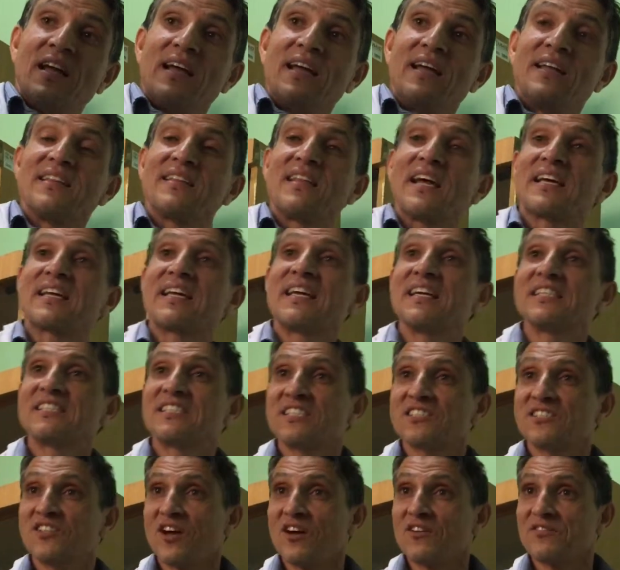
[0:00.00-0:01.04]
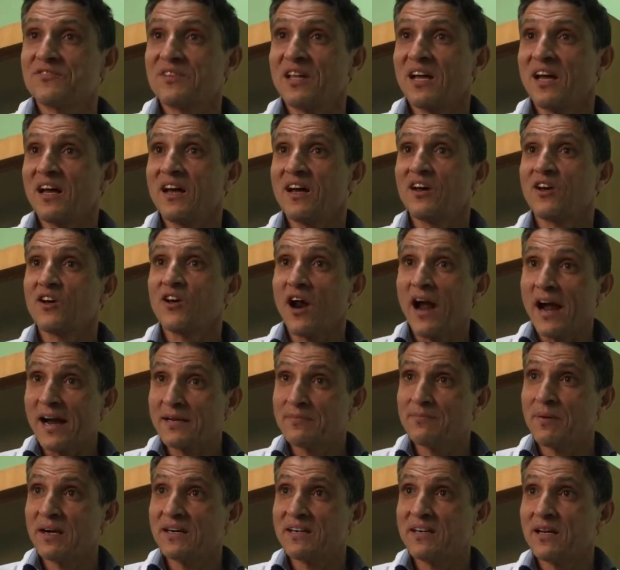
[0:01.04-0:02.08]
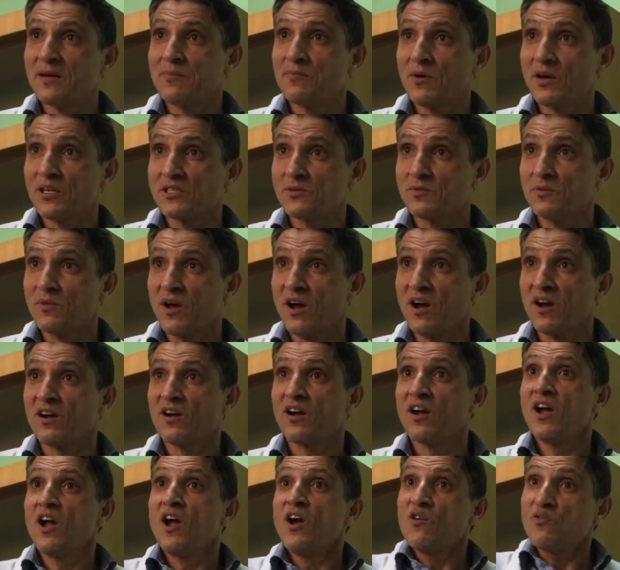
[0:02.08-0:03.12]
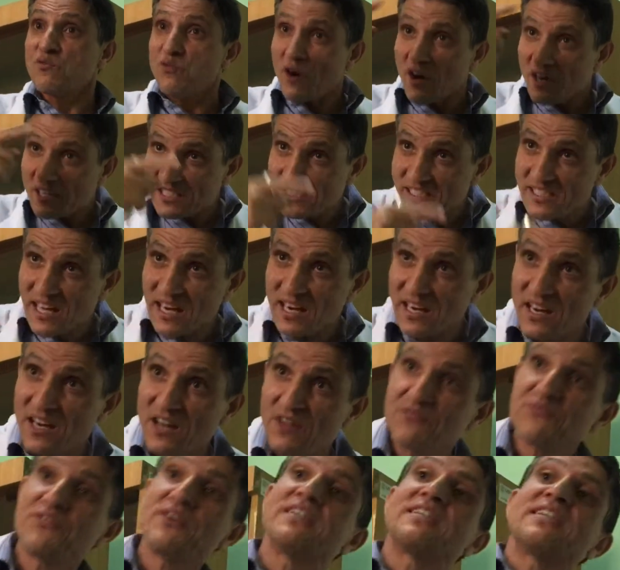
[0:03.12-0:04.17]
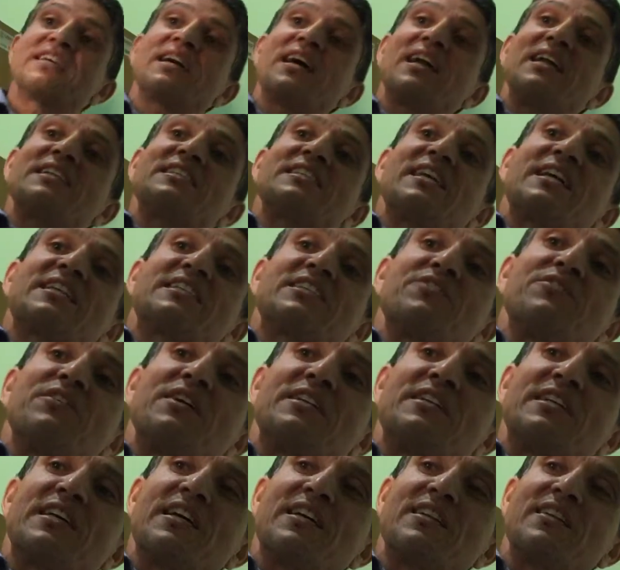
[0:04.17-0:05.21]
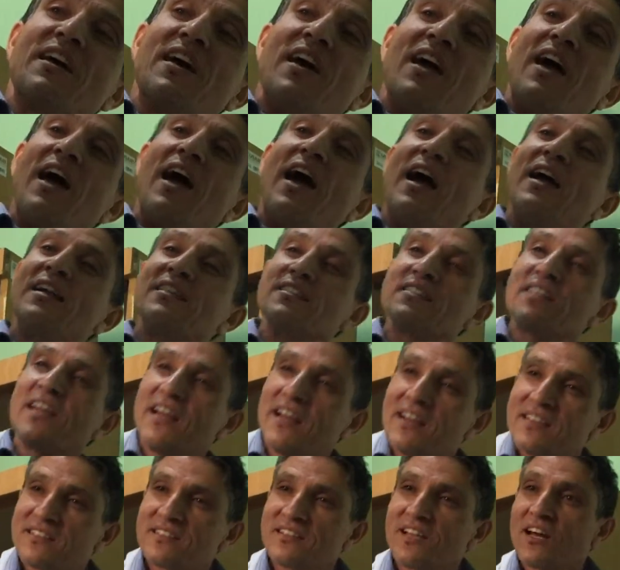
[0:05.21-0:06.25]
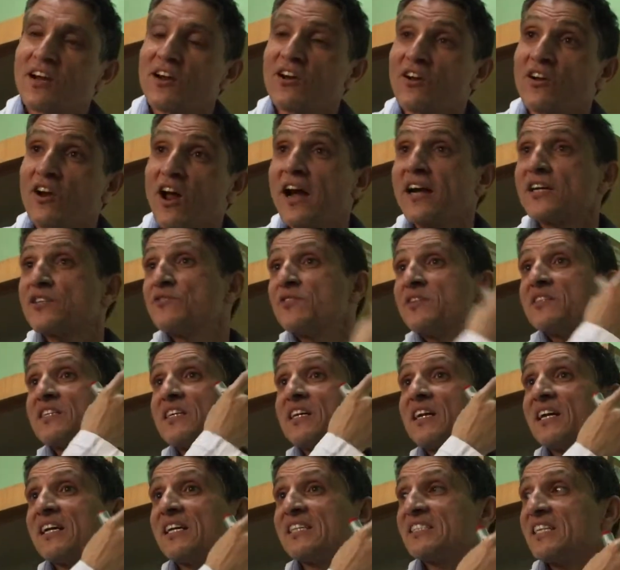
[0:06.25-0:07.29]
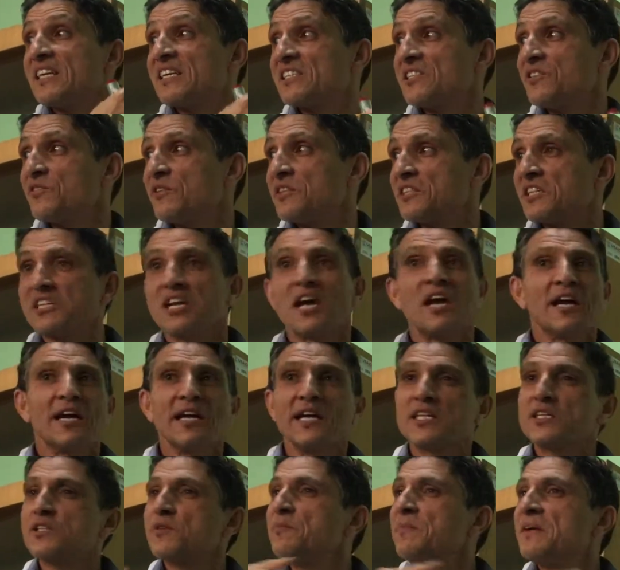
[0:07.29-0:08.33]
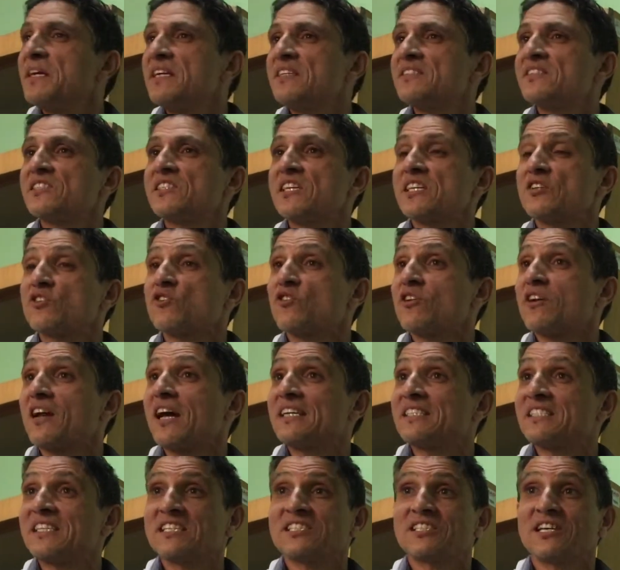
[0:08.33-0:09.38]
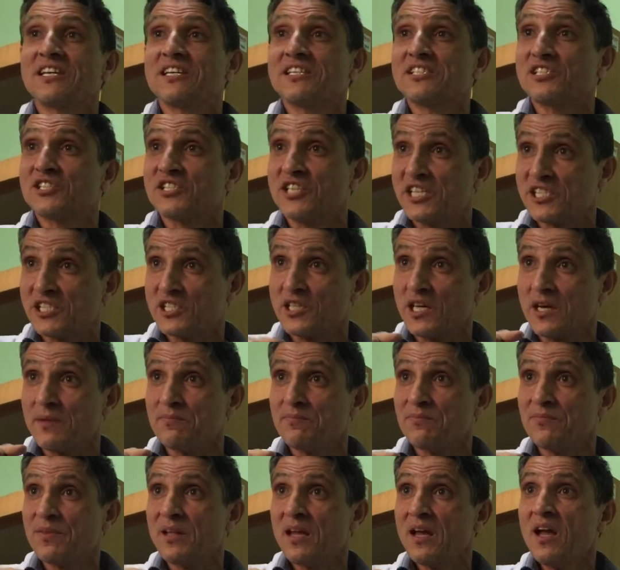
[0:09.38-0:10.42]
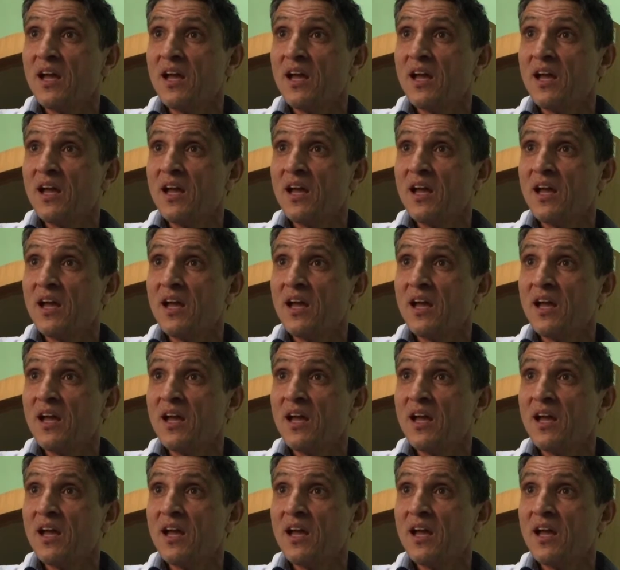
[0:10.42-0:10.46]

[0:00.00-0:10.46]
In the cases of the right bundle branch block, First, the left ventricle is activated and then the right ventricle is activated. It means synchronization is disturbed.